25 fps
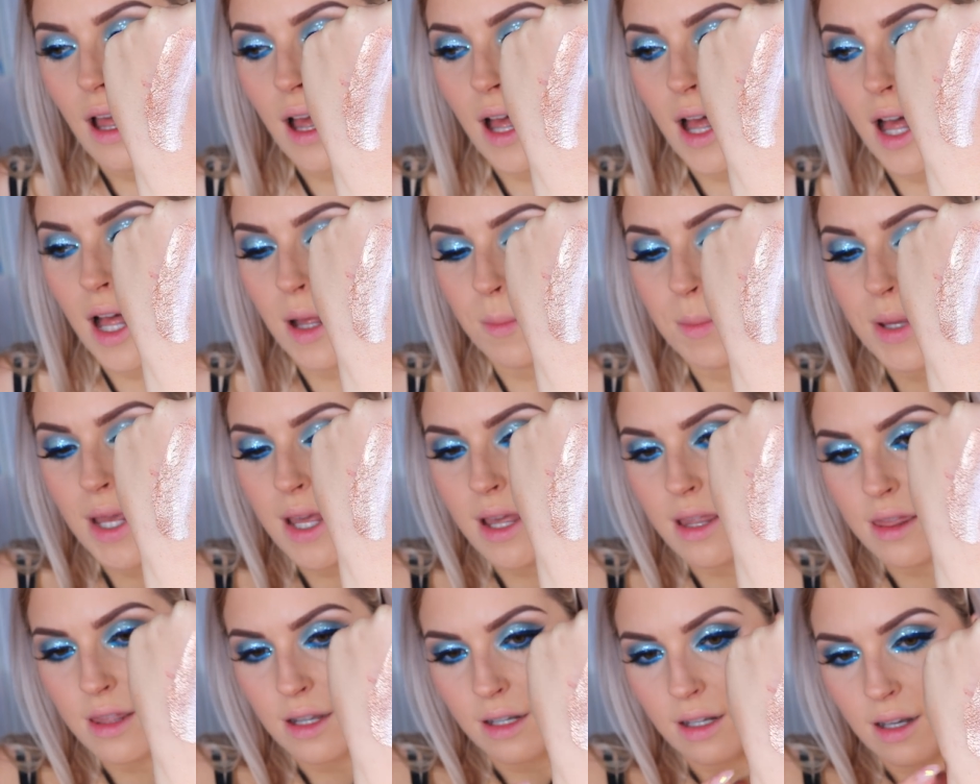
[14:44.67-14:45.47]

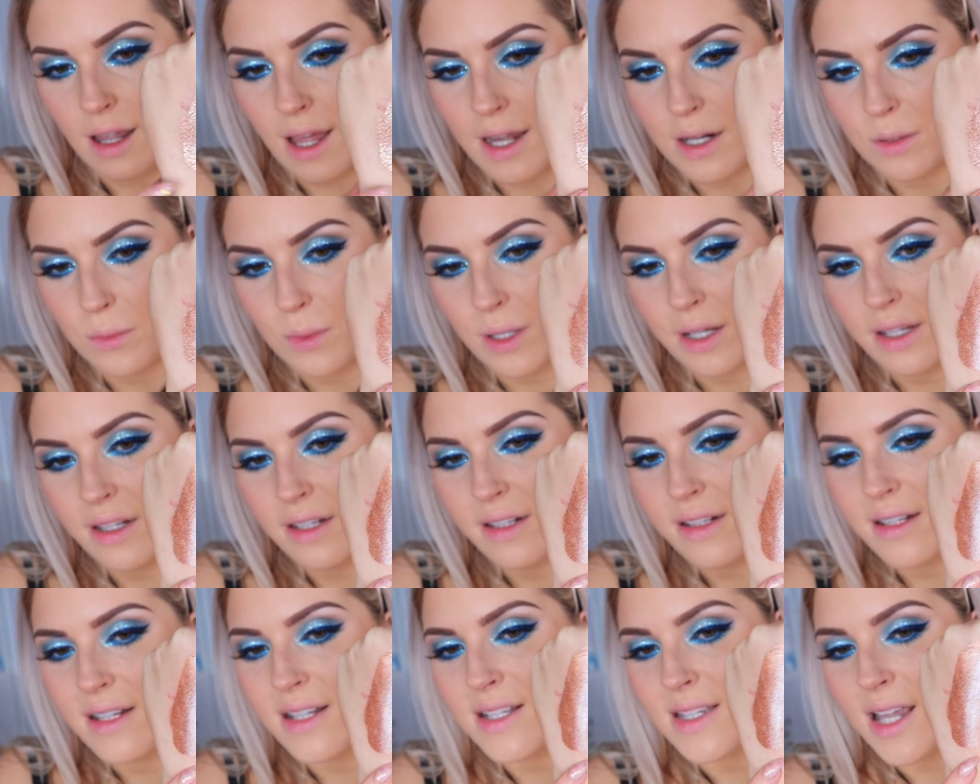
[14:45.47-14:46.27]
And the lighter
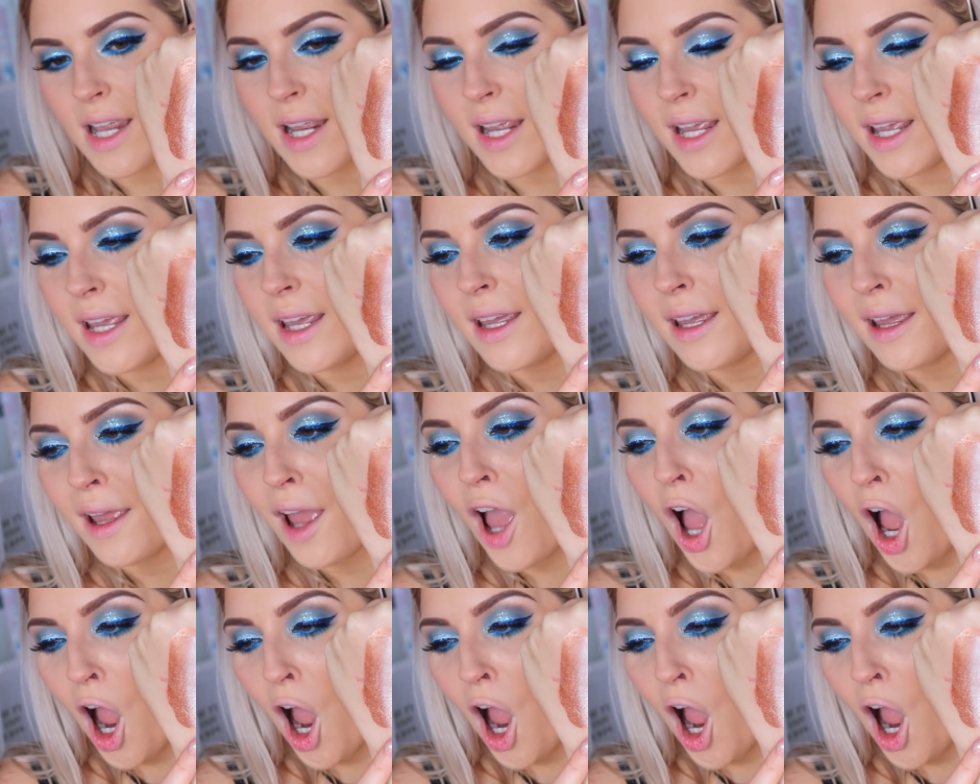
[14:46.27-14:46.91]
one is like,